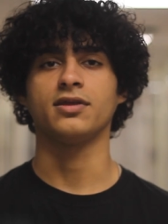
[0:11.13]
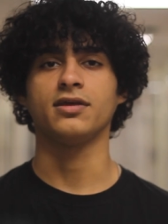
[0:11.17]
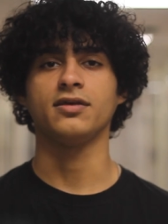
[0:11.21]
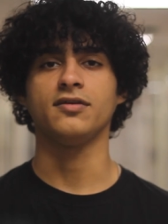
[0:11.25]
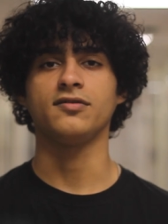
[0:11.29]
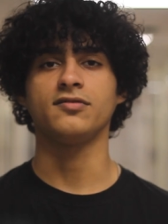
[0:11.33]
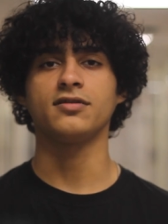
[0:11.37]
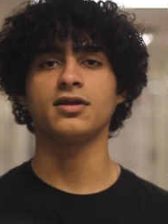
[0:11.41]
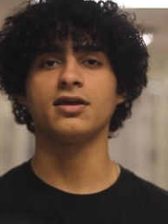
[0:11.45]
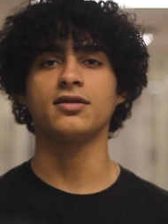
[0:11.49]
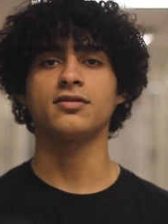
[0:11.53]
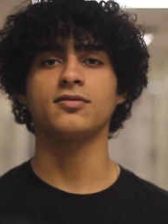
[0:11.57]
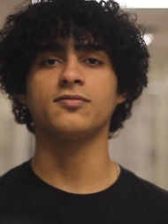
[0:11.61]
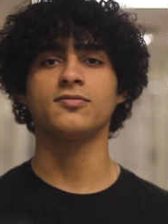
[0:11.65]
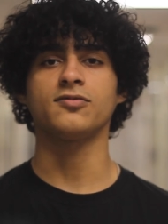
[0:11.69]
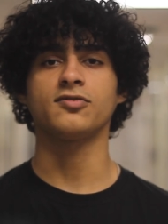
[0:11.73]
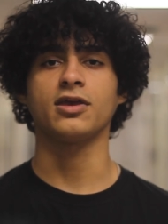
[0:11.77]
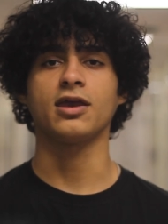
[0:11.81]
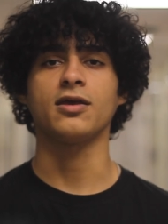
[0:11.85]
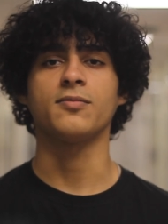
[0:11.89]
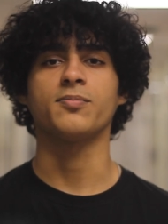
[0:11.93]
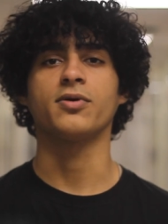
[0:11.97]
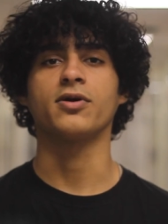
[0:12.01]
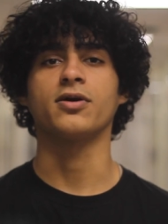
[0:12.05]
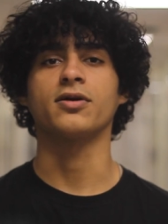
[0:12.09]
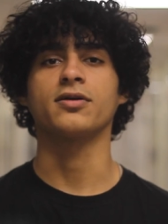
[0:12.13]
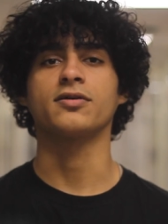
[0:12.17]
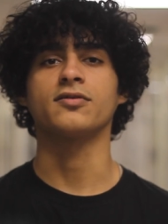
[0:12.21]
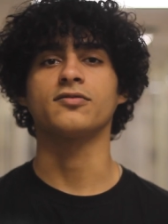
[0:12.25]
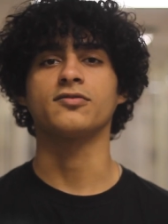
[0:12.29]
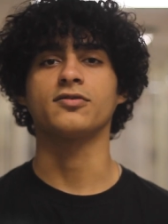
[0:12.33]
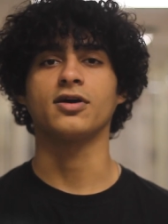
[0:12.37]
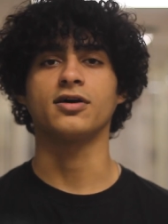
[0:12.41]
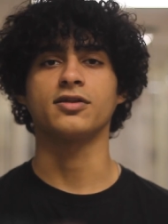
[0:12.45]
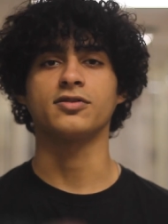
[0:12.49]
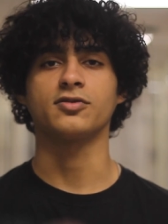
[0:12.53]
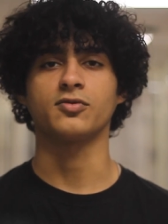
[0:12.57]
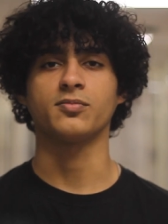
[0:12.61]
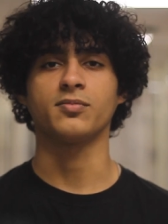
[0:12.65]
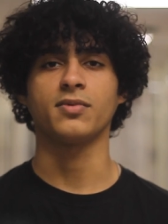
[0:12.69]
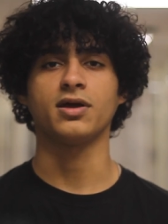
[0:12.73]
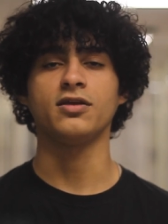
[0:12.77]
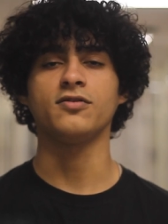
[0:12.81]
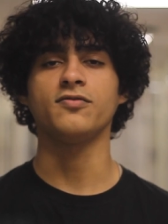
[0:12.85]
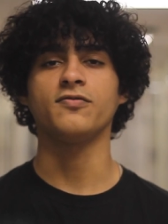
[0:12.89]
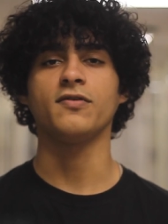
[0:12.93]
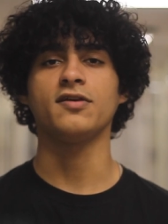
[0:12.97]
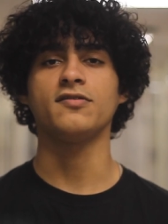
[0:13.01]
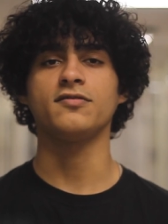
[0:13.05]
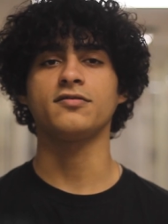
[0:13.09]
the Easthampton Skate Park has gone through
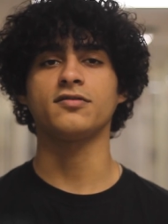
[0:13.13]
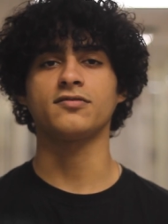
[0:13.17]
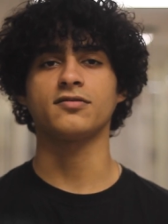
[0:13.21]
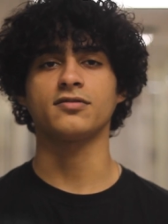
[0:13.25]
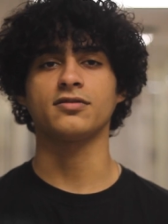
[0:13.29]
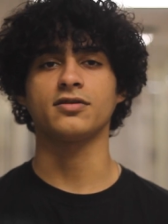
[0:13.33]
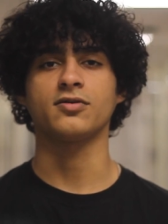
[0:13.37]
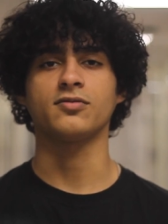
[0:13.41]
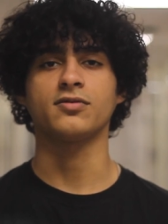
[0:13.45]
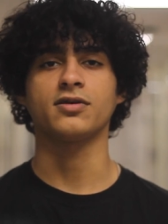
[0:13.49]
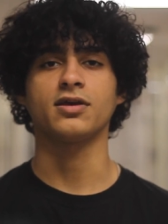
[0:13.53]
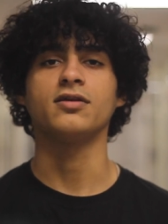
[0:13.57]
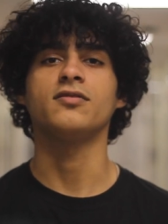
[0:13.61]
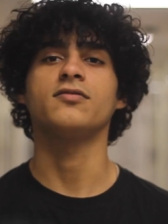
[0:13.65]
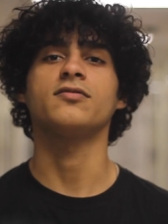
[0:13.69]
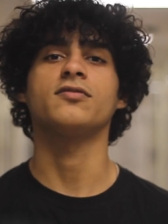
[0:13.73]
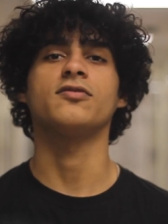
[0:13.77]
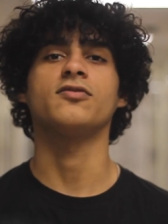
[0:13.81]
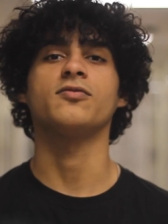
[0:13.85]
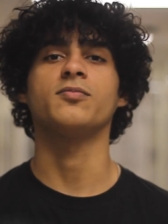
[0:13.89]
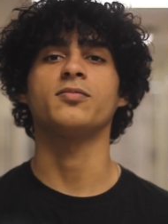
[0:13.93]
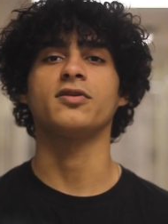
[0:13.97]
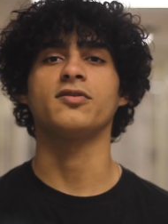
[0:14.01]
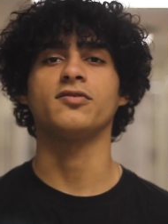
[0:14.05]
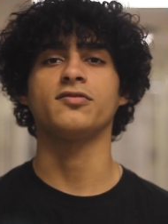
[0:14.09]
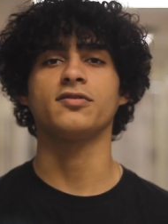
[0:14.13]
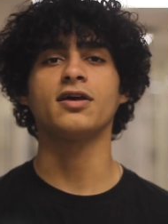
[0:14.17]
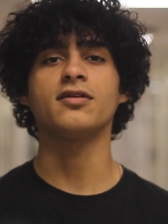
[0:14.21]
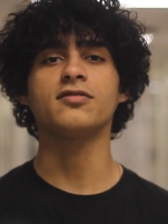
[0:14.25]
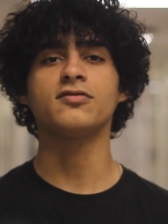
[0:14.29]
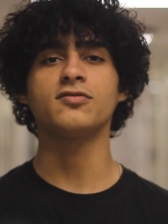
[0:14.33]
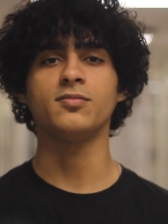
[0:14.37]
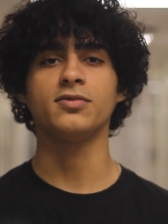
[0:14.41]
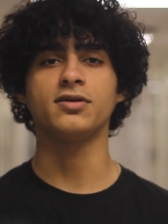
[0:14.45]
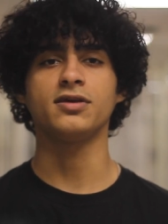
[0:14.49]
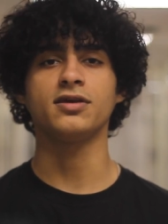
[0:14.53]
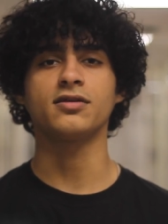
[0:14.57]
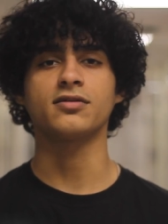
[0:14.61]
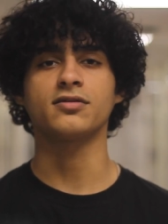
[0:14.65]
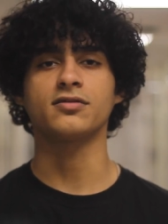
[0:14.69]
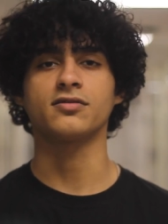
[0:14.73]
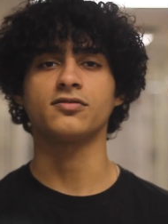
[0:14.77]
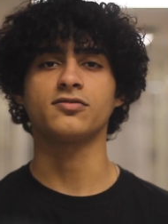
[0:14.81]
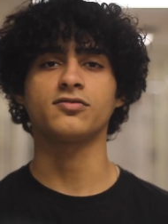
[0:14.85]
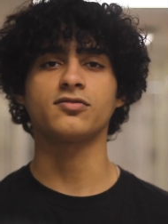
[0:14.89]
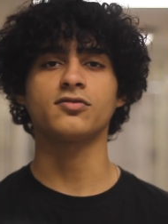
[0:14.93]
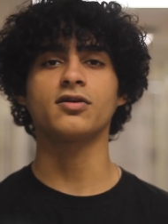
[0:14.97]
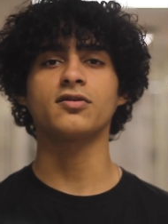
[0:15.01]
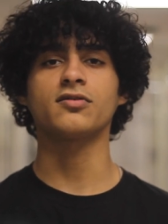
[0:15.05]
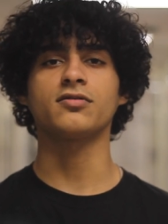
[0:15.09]
many phases and locations, but is yet to begin
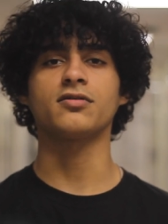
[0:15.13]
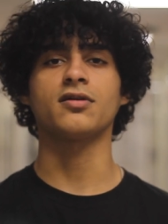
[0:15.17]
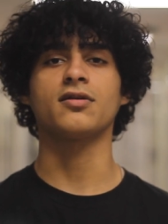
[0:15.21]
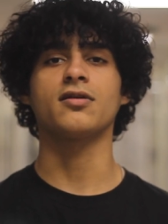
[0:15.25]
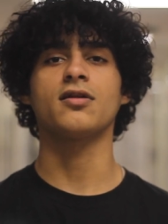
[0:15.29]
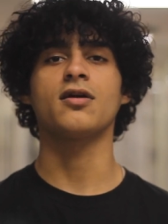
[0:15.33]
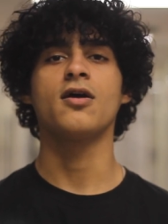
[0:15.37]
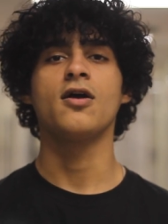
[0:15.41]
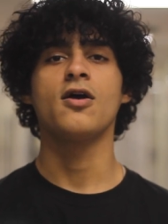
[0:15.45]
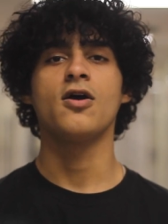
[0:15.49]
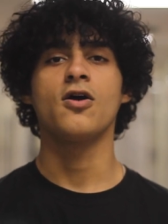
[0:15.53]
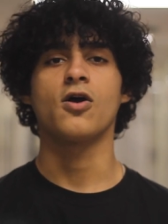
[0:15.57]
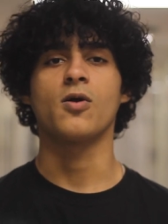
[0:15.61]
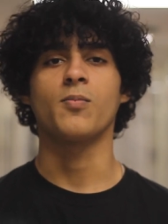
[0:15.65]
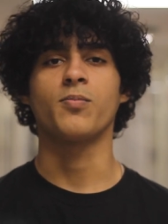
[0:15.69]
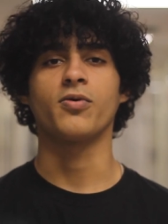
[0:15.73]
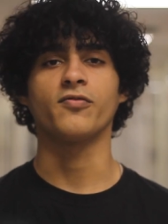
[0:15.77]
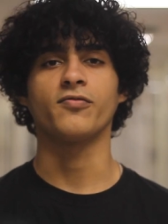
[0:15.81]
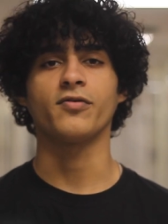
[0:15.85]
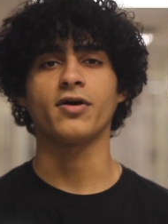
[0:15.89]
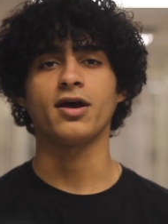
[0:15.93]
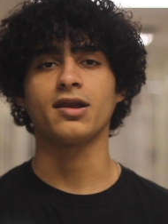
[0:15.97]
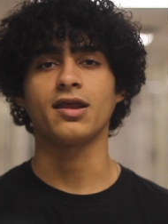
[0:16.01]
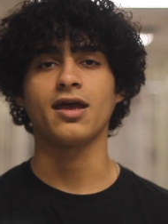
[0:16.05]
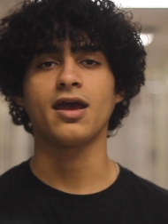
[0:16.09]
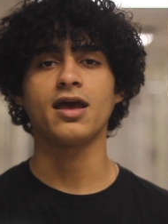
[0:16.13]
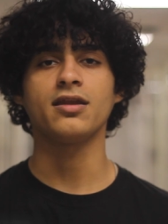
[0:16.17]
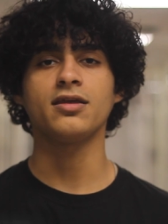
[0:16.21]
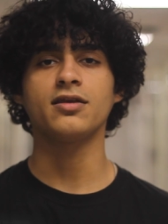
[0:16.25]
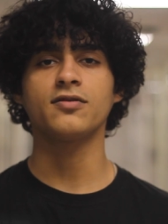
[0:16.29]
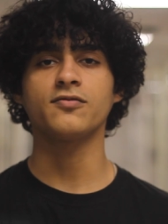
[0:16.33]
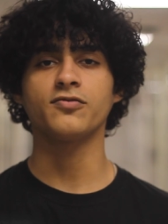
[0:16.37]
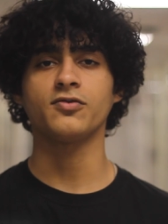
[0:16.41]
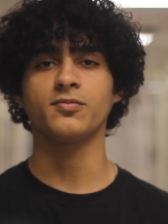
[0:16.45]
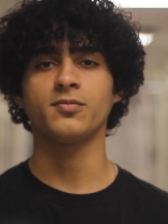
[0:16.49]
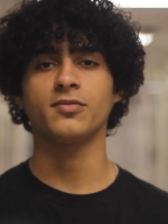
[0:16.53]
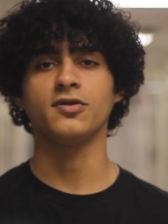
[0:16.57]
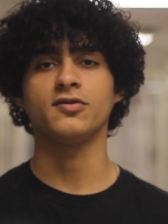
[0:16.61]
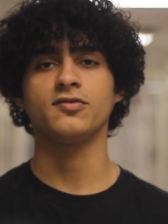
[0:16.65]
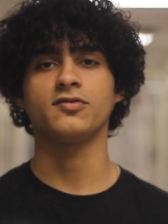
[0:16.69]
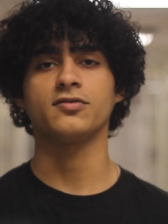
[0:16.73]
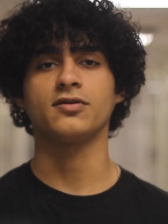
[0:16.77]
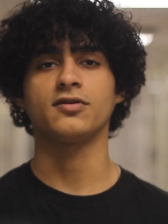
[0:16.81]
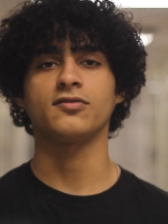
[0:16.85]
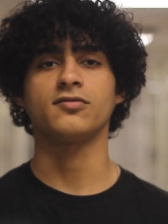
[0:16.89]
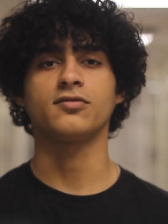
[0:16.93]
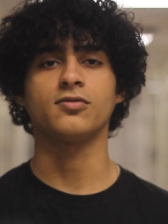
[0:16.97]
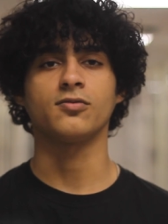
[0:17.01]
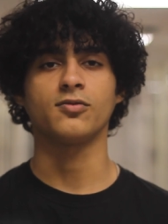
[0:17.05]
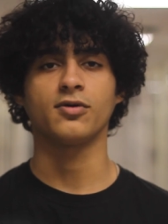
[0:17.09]
construction or provide any information
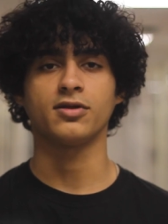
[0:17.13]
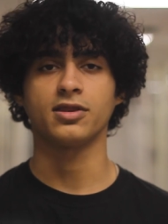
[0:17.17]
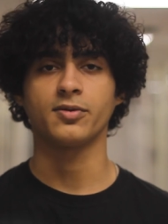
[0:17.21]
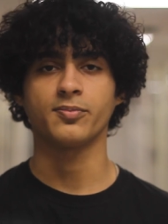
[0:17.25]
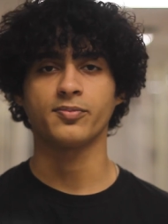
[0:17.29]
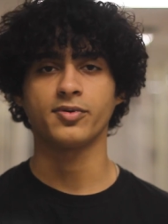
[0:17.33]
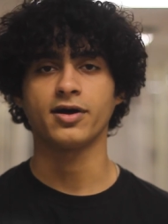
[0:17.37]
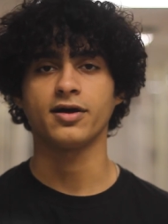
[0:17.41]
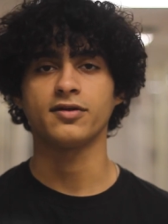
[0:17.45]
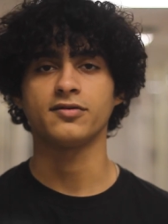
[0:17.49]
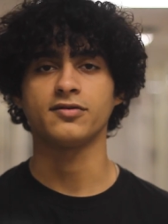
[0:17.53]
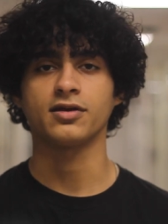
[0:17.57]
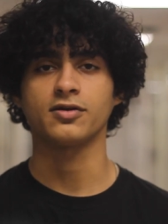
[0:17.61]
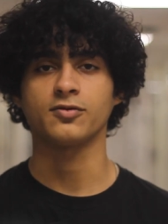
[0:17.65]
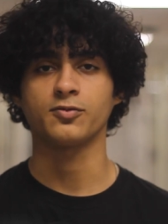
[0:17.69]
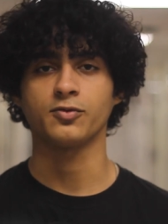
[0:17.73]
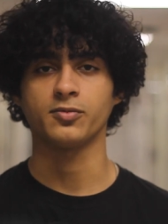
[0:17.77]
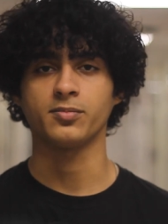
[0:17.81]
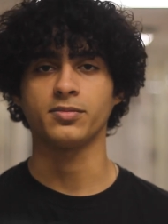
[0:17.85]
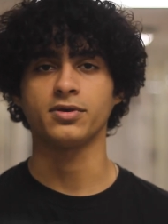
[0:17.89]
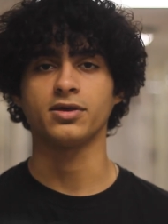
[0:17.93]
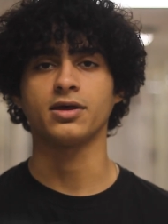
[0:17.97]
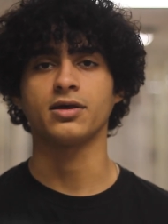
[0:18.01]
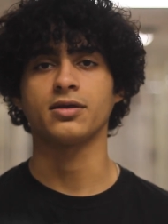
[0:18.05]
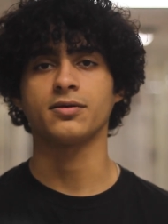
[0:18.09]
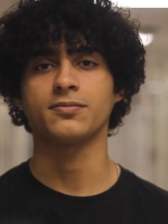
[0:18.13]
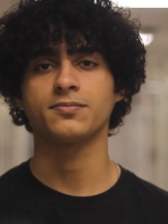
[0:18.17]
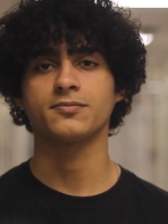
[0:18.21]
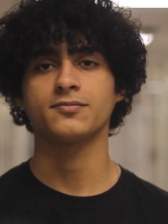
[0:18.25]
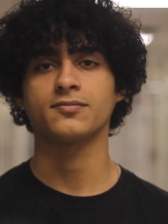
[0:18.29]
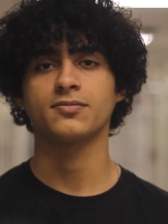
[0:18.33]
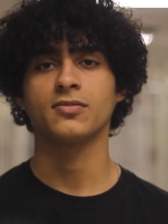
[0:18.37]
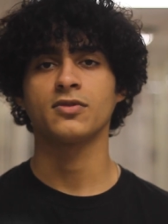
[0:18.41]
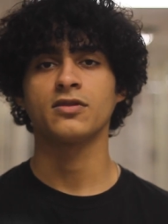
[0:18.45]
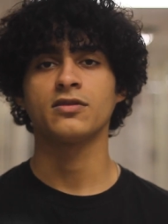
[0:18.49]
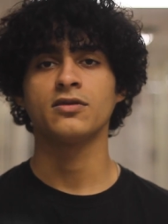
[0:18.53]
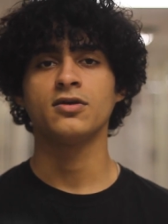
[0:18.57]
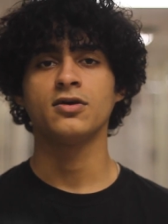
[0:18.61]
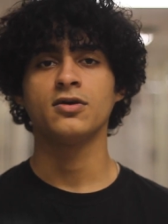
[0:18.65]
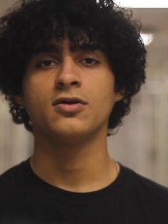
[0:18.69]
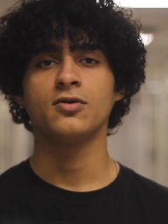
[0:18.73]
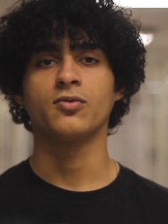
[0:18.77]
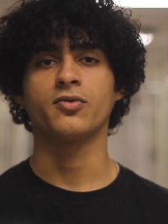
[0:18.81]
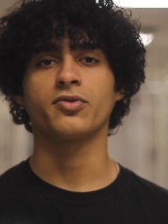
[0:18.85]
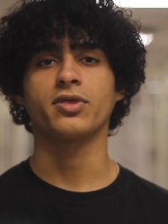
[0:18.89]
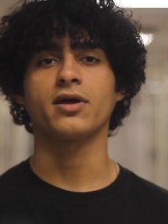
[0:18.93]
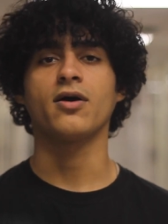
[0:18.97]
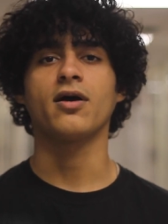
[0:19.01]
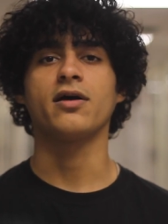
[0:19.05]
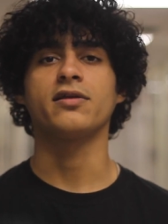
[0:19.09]
as to when the project will begin.
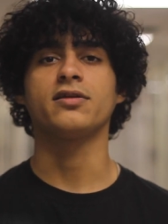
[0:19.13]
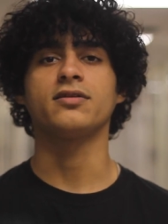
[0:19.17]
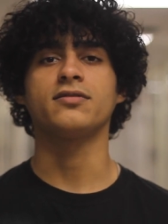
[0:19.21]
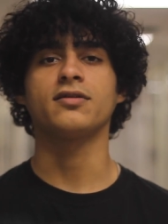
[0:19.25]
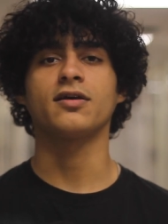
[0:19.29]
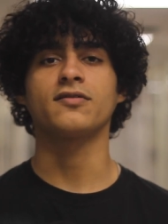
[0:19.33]
Without any